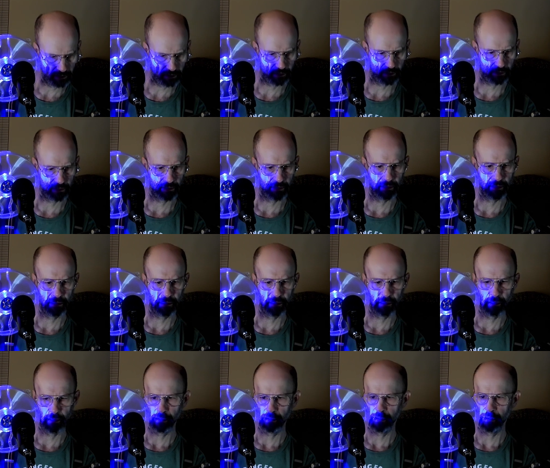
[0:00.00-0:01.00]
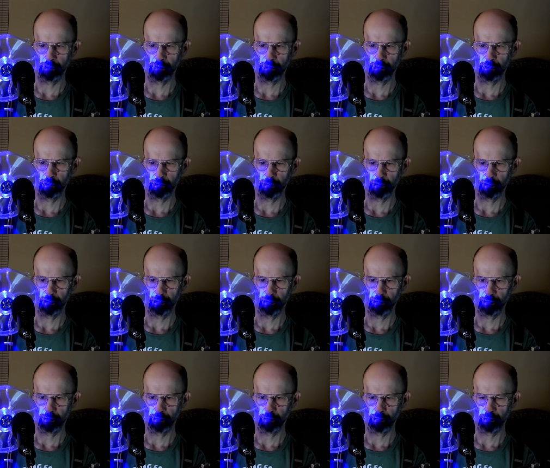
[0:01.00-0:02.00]

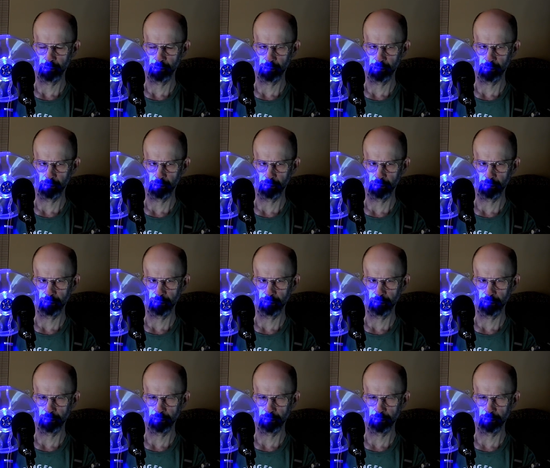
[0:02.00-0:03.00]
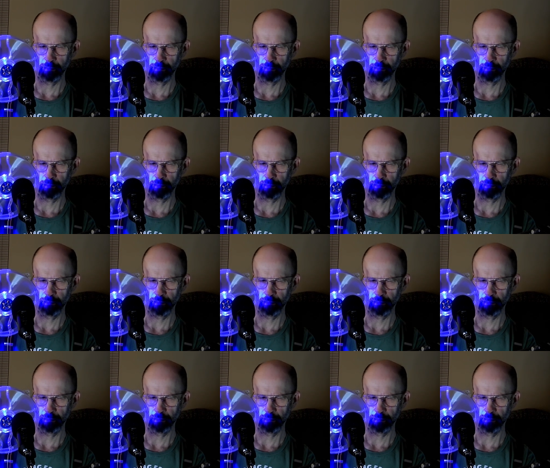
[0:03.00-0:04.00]

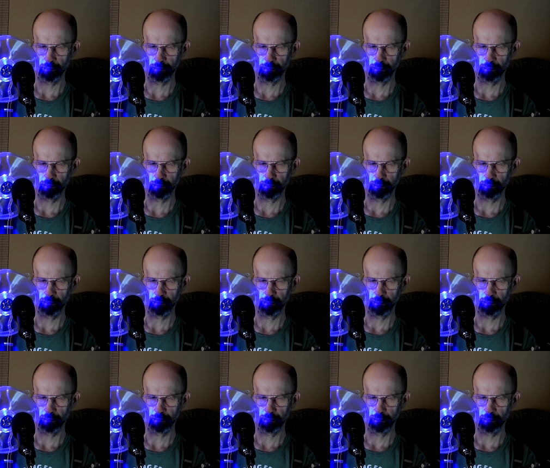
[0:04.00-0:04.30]
Nobody speaks.